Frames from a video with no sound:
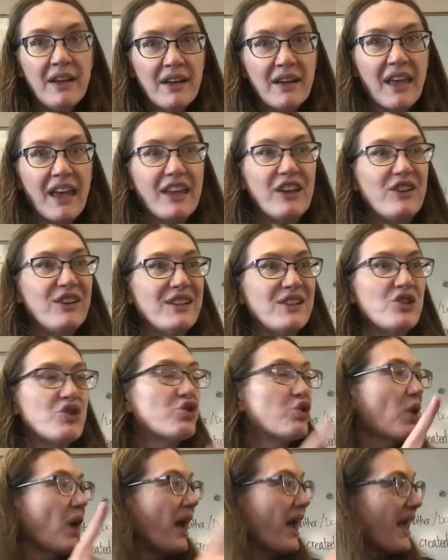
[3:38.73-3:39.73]
Okay, you need to
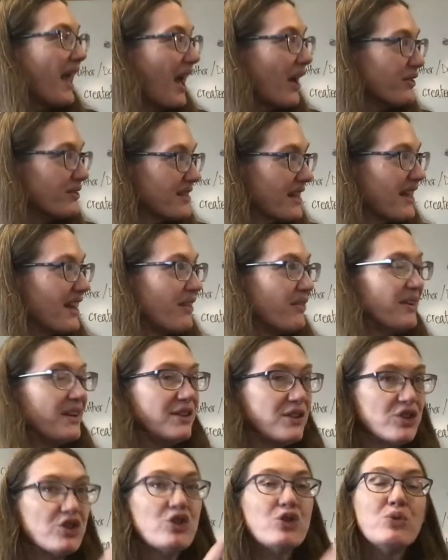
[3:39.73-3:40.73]
try outside
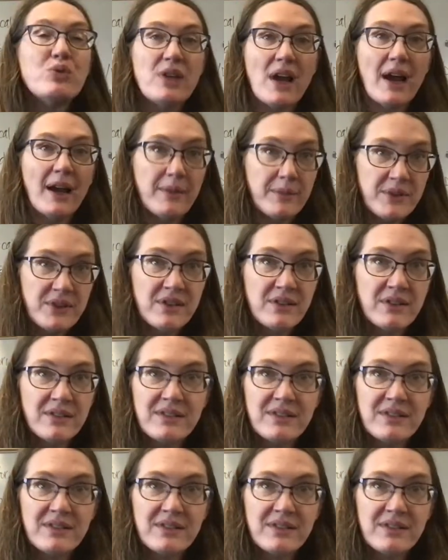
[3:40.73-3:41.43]
evidence 2 times.